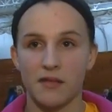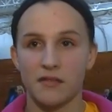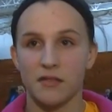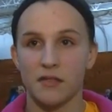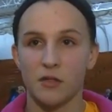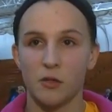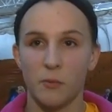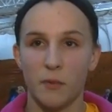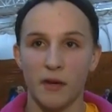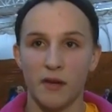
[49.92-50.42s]
as a
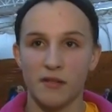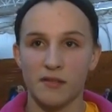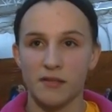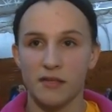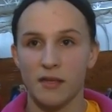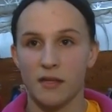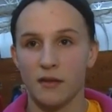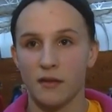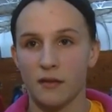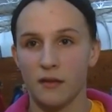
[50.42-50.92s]
new
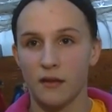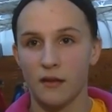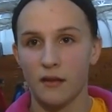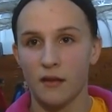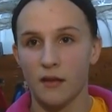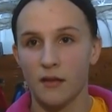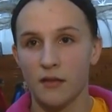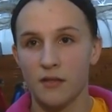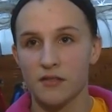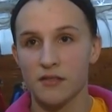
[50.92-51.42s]
person,
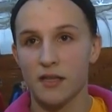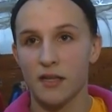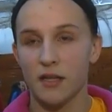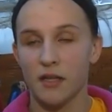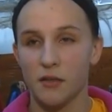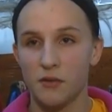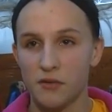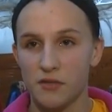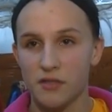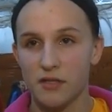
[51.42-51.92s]
just
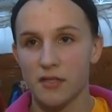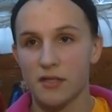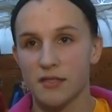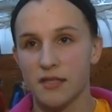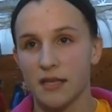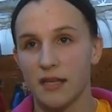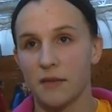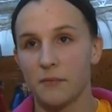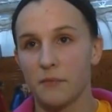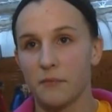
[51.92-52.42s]
getting used to the
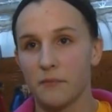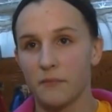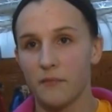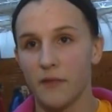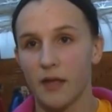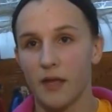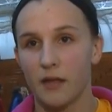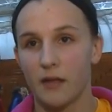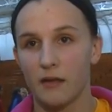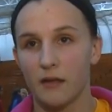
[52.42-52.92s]
team,
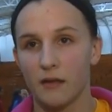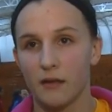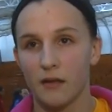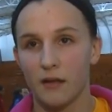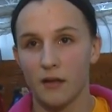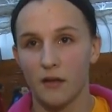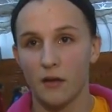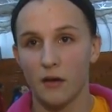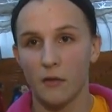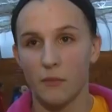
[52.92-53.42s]
and
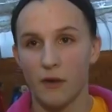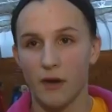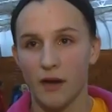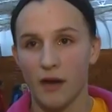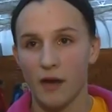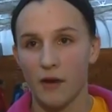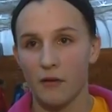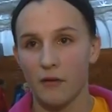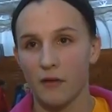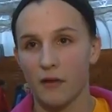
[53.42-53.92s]
it'll all work
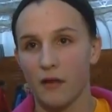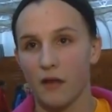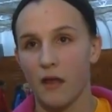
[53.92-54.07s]
out.